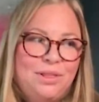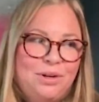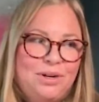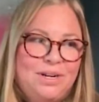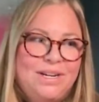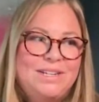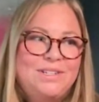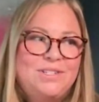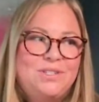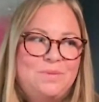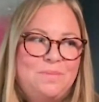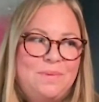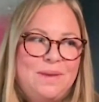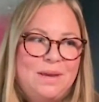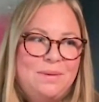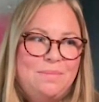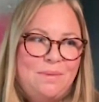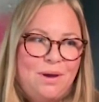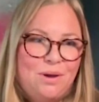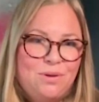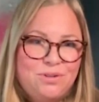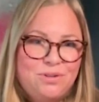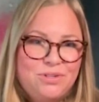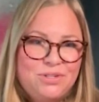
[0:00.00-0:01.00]
learning to be
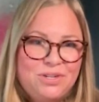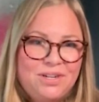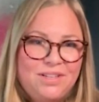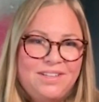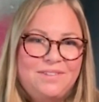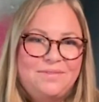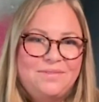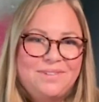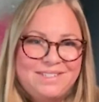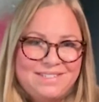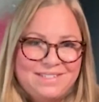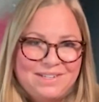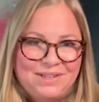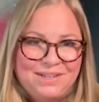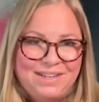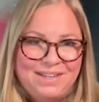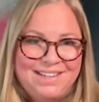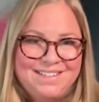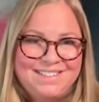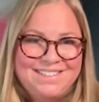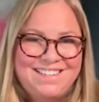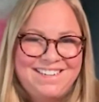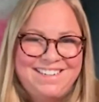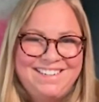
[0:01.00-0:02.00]
emotionally
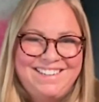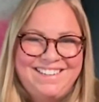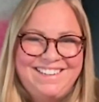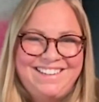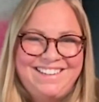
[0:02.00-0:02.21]
resilient.